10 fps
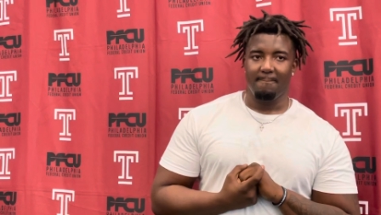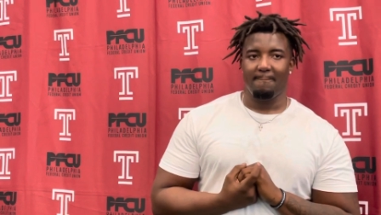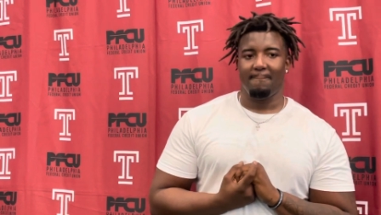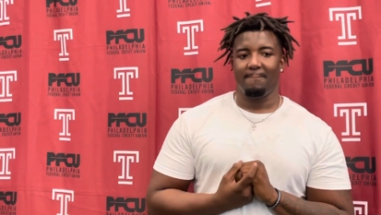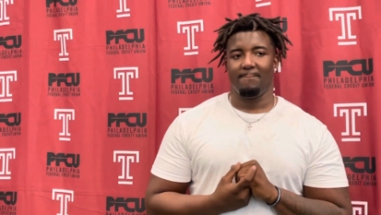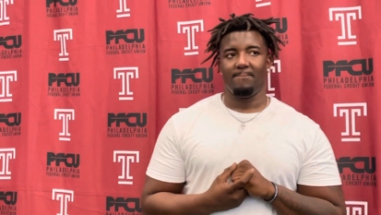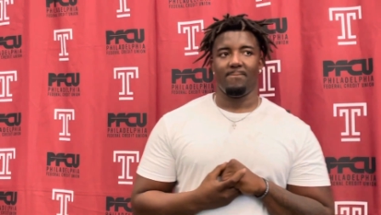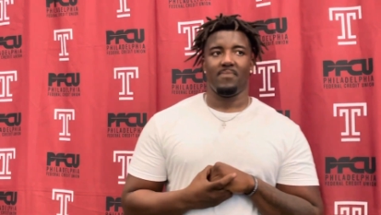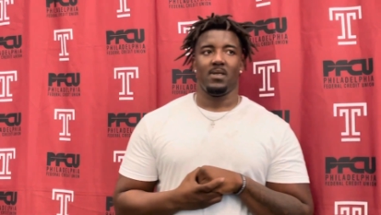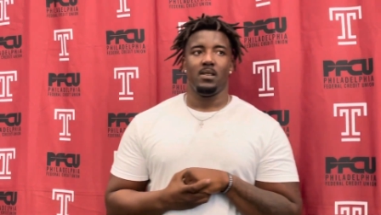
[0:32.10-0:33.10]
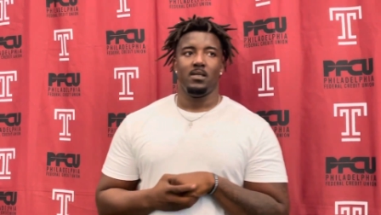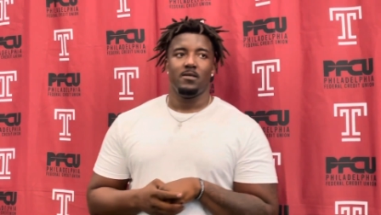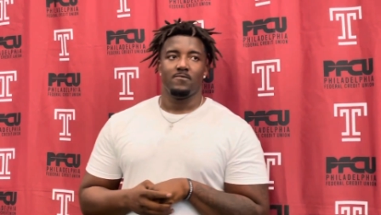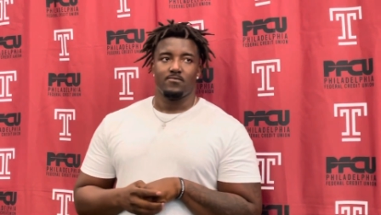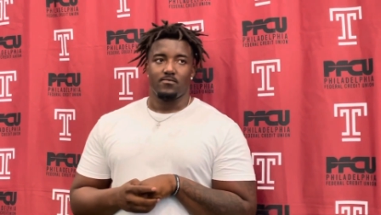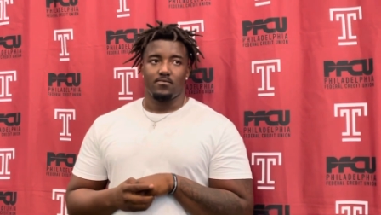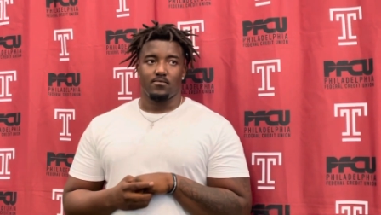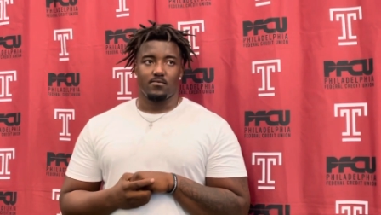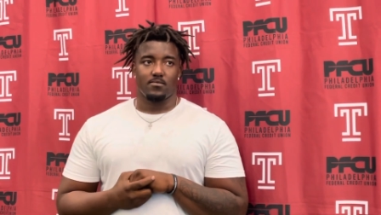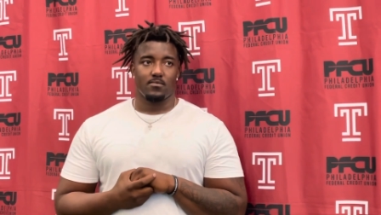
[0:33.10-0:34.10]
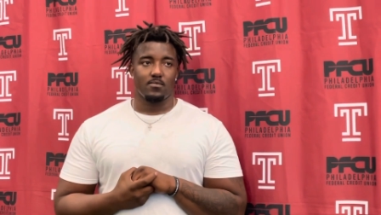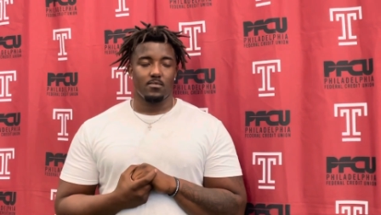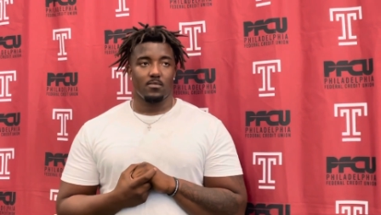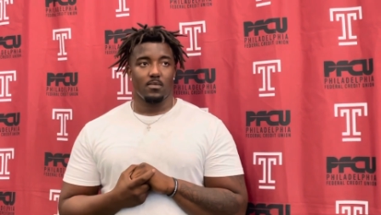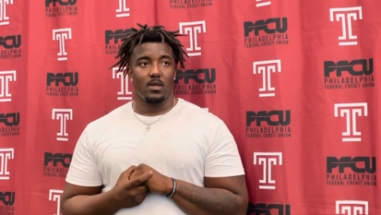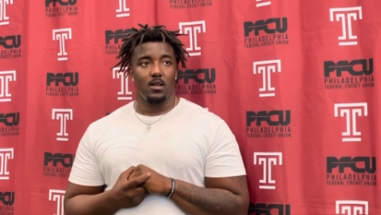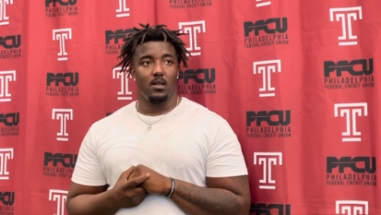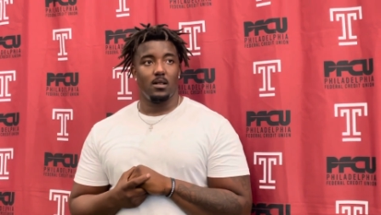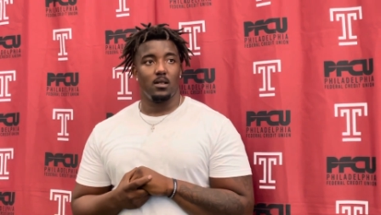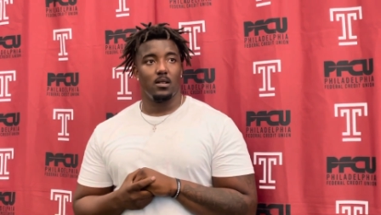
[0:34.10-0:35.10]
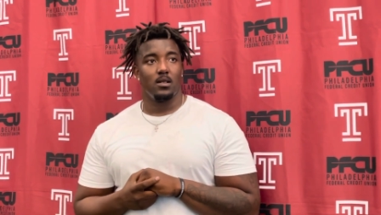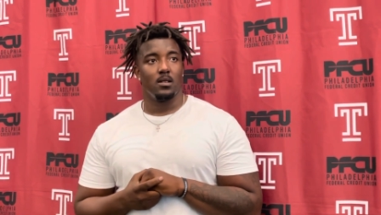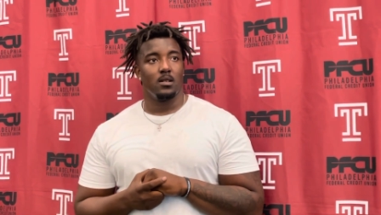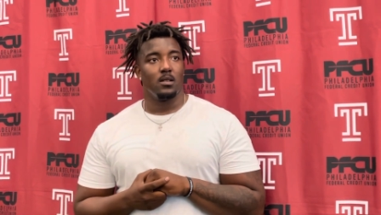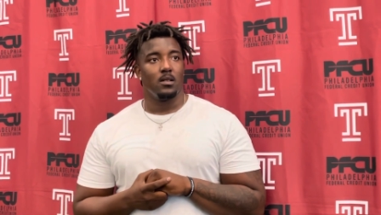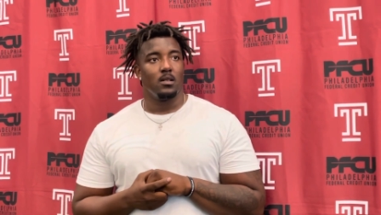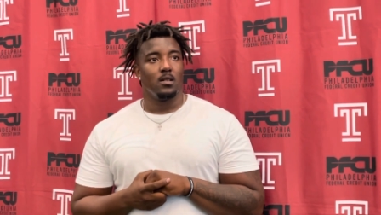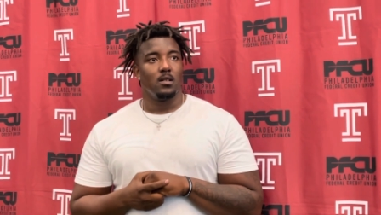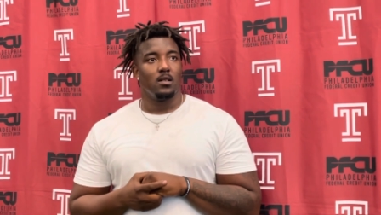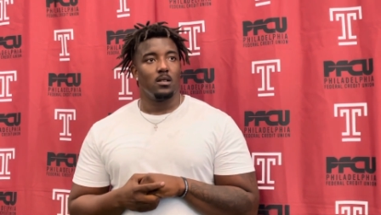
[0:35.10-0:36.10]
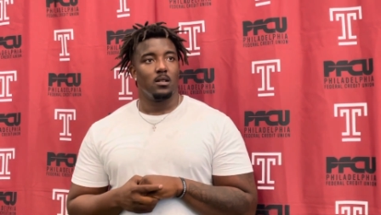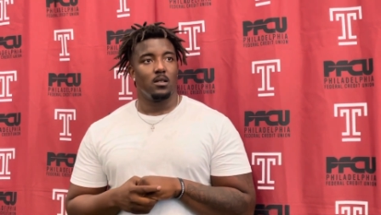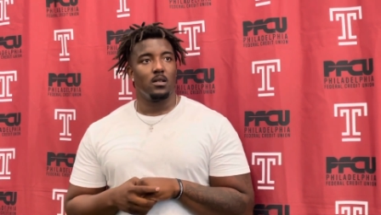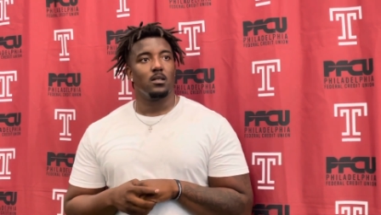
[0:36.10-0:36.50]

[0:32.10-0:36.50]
It feels like every everyone else on the defense went to the Tropical Bowl, but you were at the Hula Bowl.